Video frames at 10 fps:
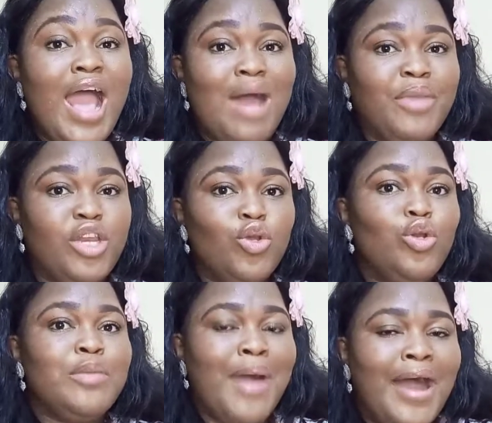I mean,
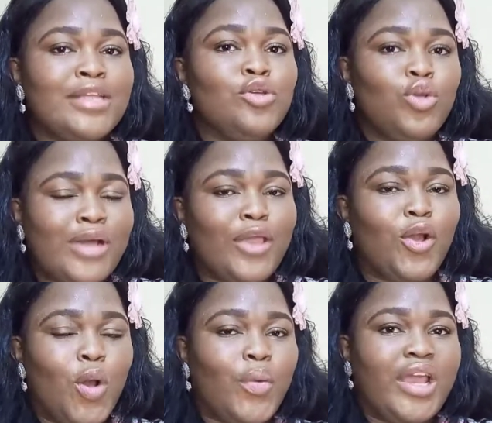you look at your
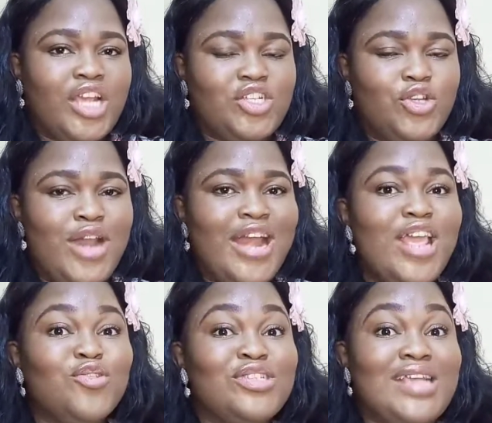congregation and then
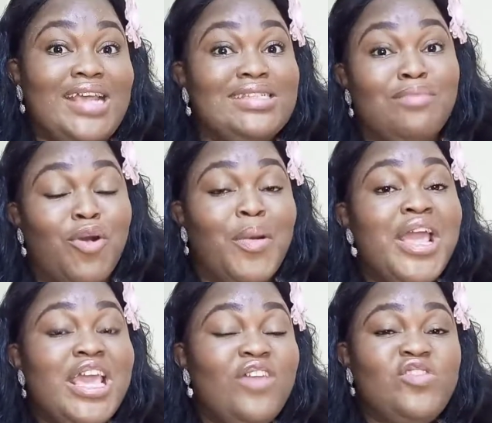you size them up.
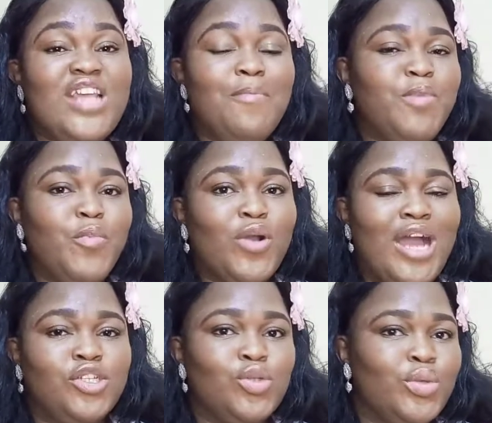If 10 people
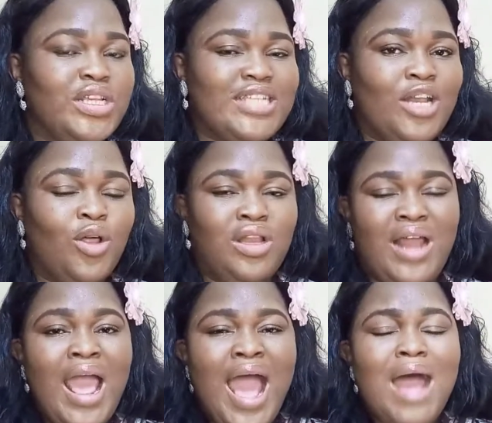can do this and all that.
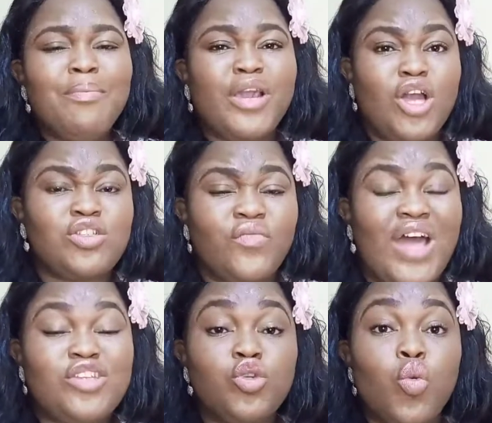And because of
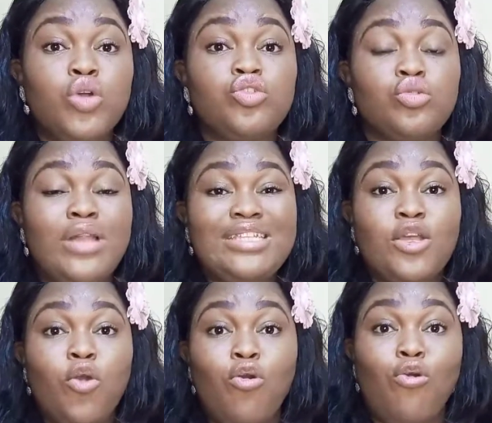that, you want to, let's say,
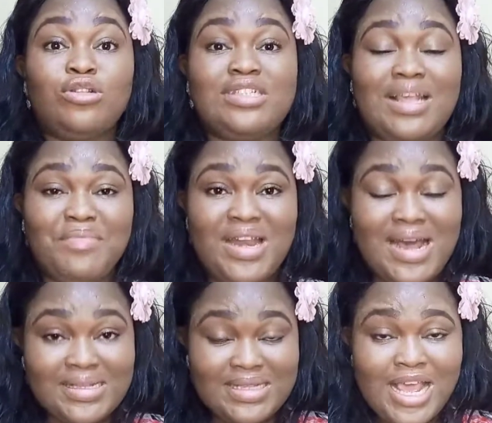hold
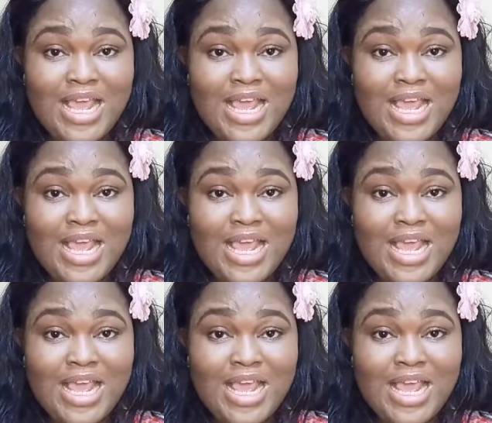seminars,